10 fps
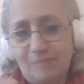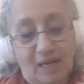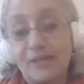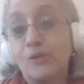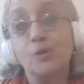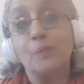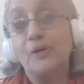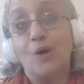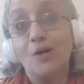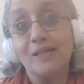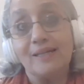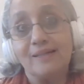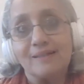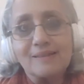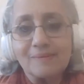I could be wrong
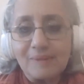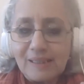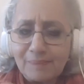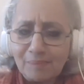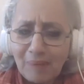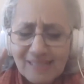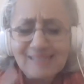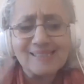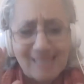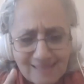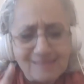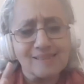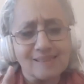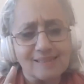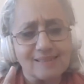here. My
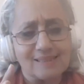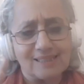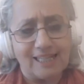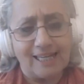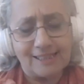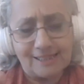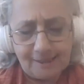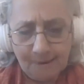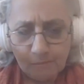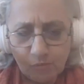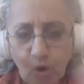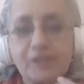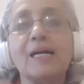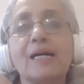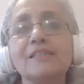sense is that
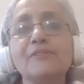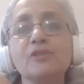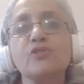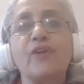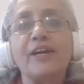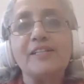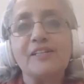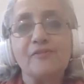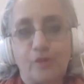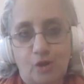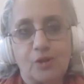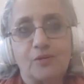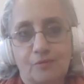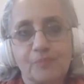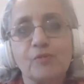what Gandhi was fighting for
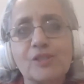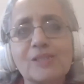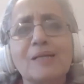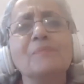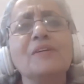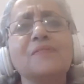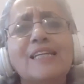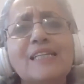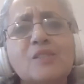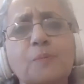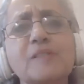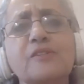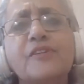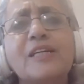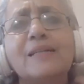was something very
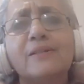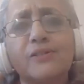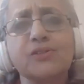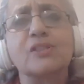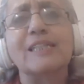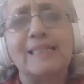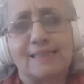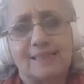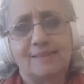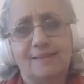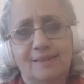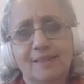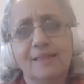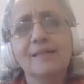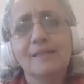specific and discreet.
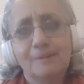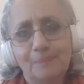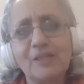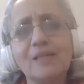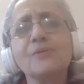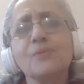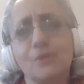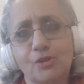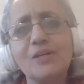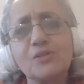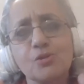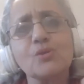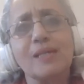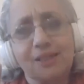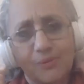As you
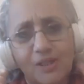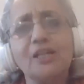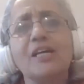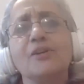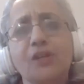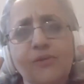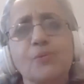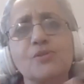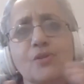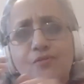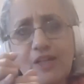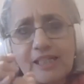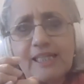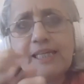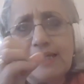said, it was a
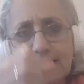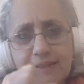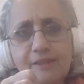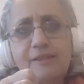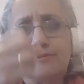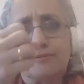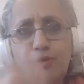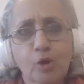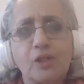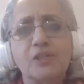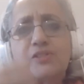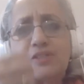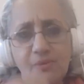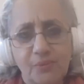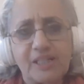very focused
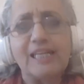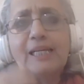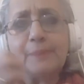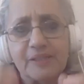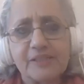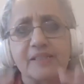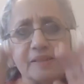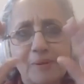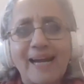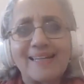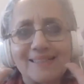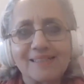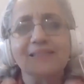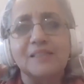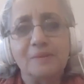and a very limited,
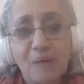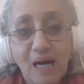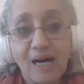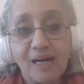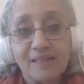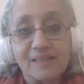bracketed demand.